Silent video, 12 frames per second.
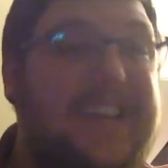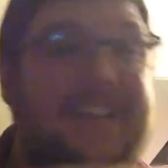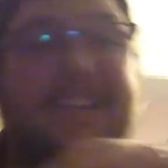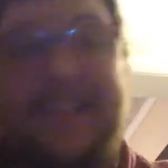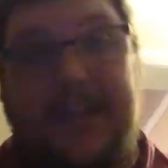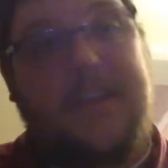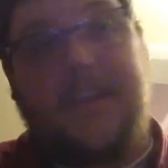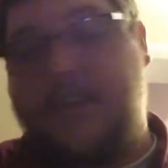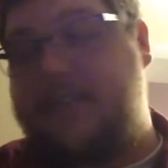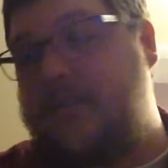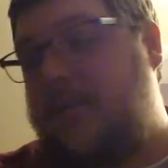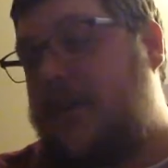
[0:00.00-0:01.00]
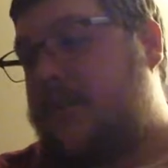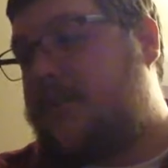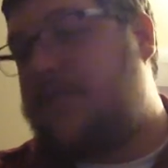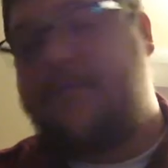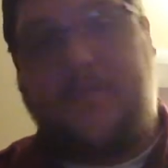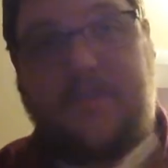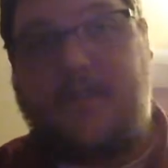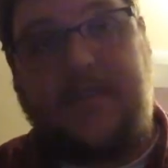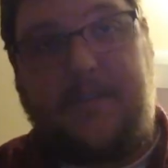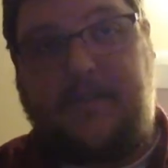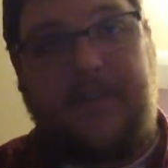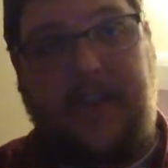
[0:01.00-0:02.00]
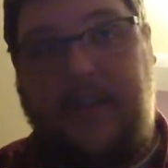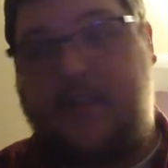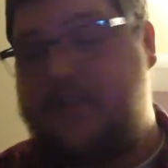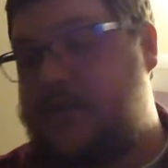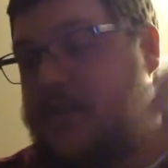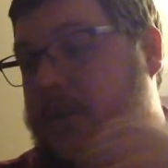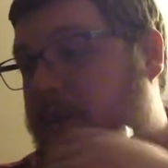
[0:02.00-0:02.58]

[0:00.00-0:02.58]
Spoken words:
And so on and so forth, and then singing and shit